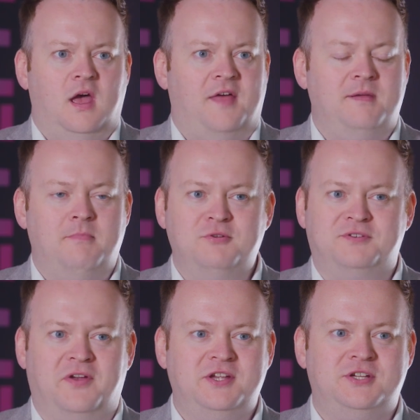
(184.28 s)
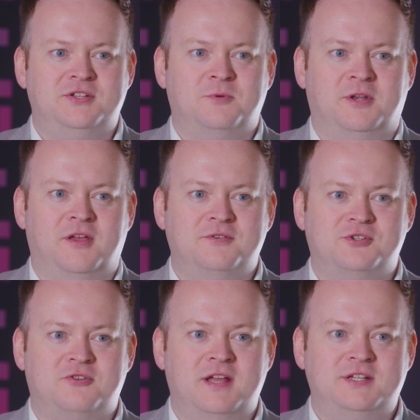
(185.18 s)
I think motivation is one of those
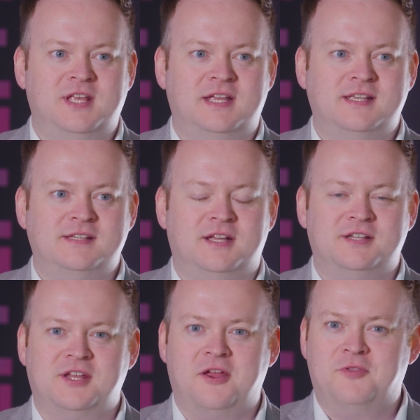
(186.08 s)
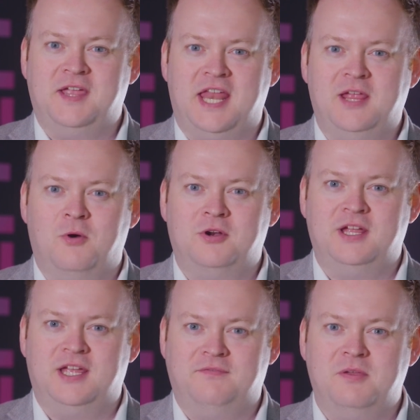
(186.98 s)
strange things, isn't it? Because I don't think anyone
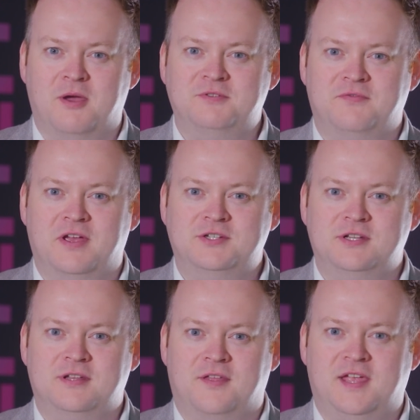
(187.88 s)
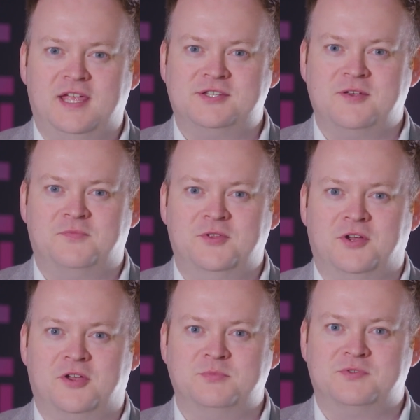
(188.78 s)
can give you motivation. I think it's something
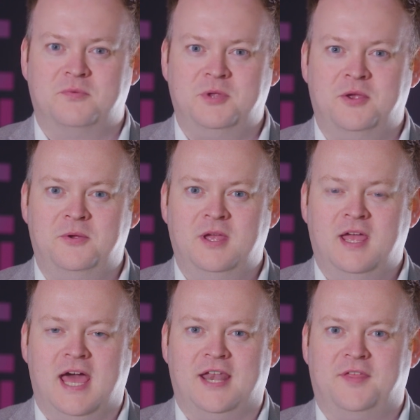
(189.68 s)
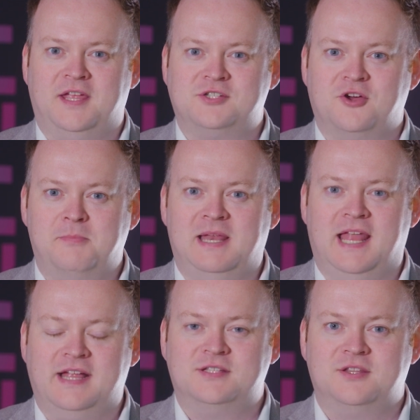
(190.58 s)
that comes from you, and I think it's got to be
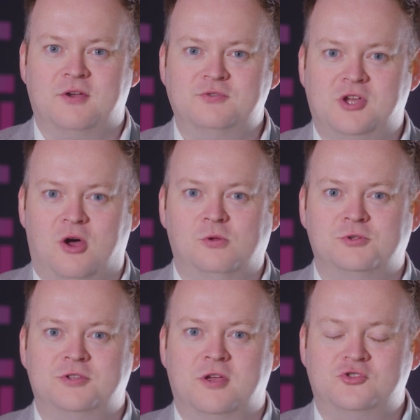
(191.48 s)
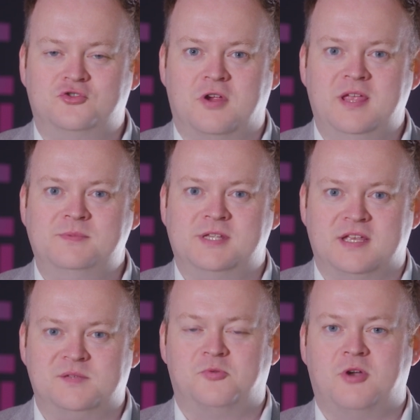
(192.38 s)
linked to those goals and those dreams and
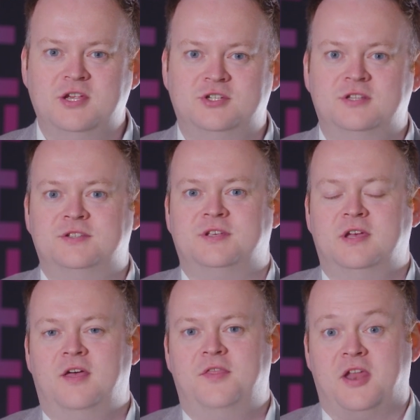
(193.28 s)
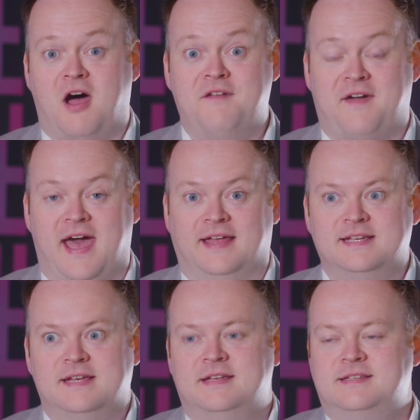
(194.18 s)
aspirations that I've had
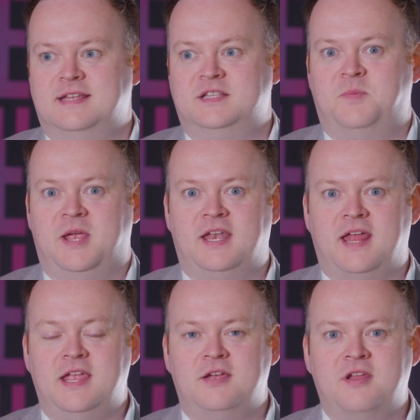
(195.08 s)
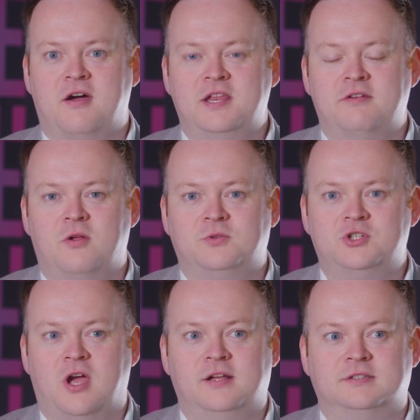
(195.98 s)
since being an eight, nine-year-old
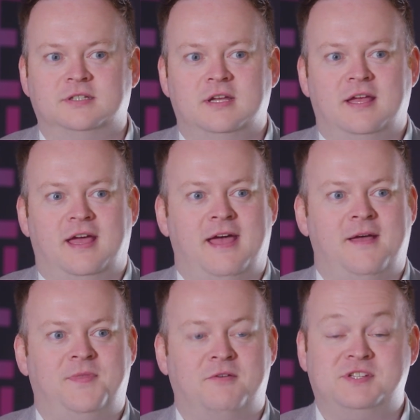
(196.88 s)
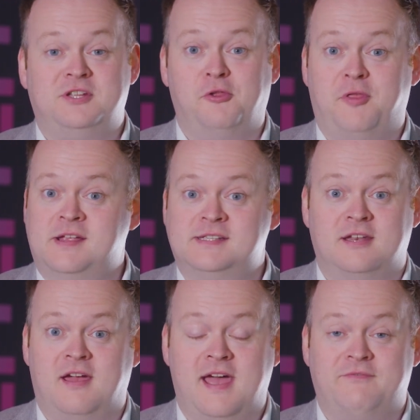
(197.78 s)
child. Um, there are still things
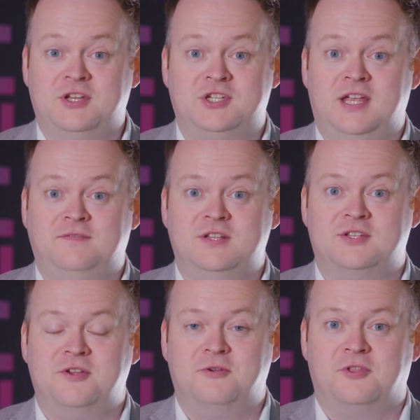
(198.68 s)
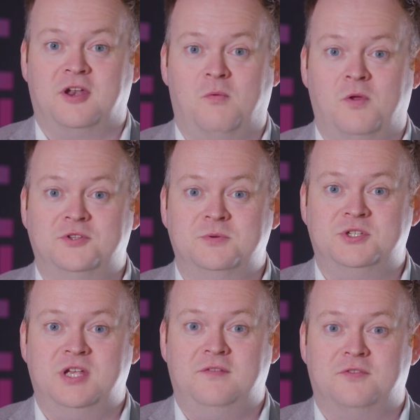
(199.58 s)
that I haven't achieved in snooker that I want to
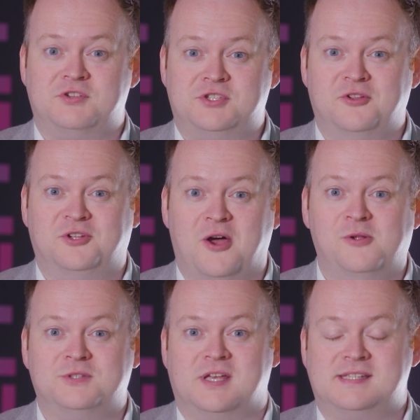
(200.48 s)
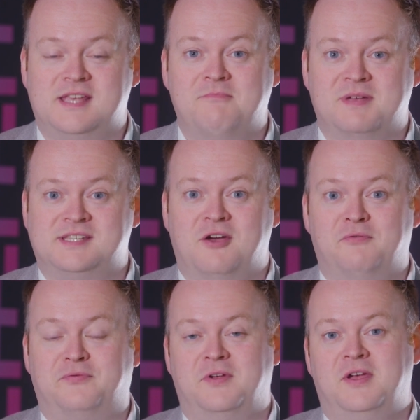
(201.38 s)
achieve. There are still goals I set
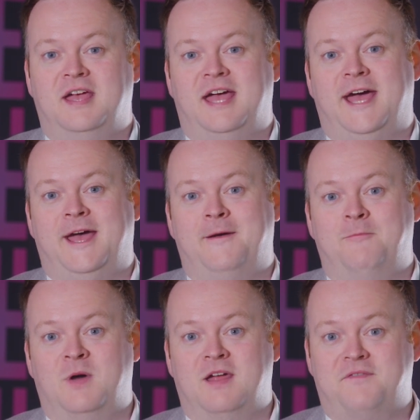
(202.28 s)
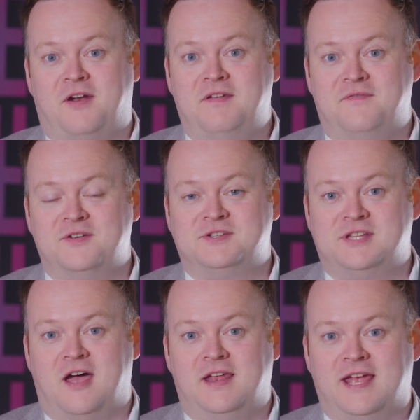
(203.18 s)
myself um, when I very first
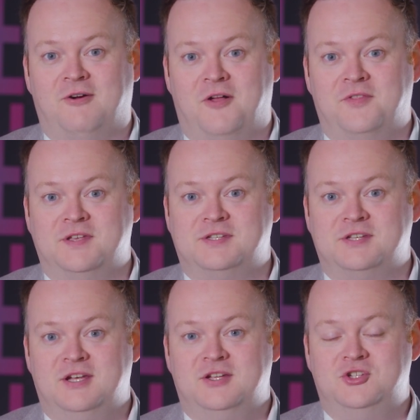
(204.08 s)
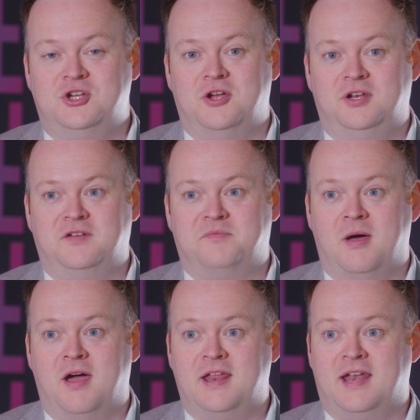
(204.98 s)
started out on this journey of
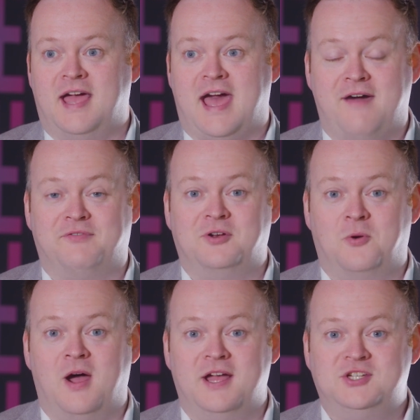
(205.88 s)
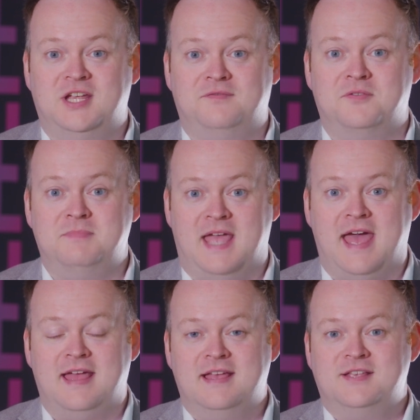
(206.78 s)
mine and I haven't quite achieved them
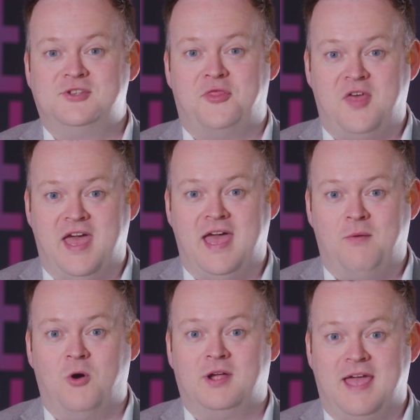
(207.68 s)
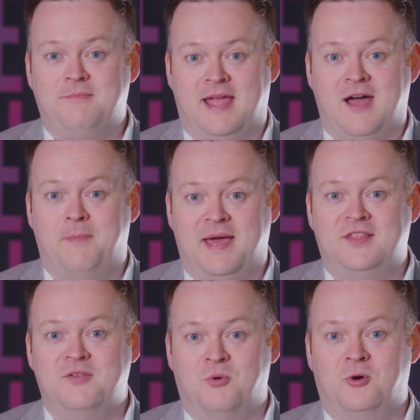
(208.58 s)
yet. So they're what get me out of bed
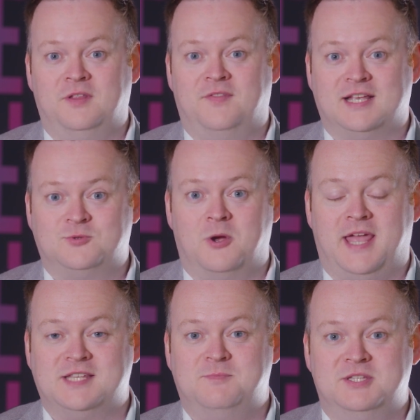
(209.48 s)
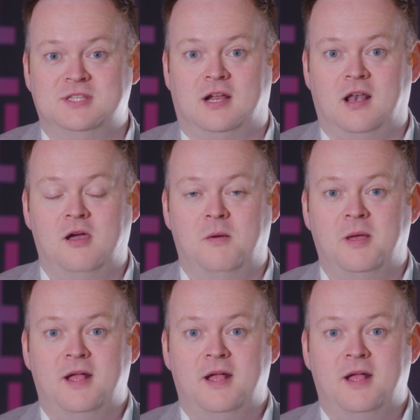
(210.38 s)
in the morning. That's what gets me to the club.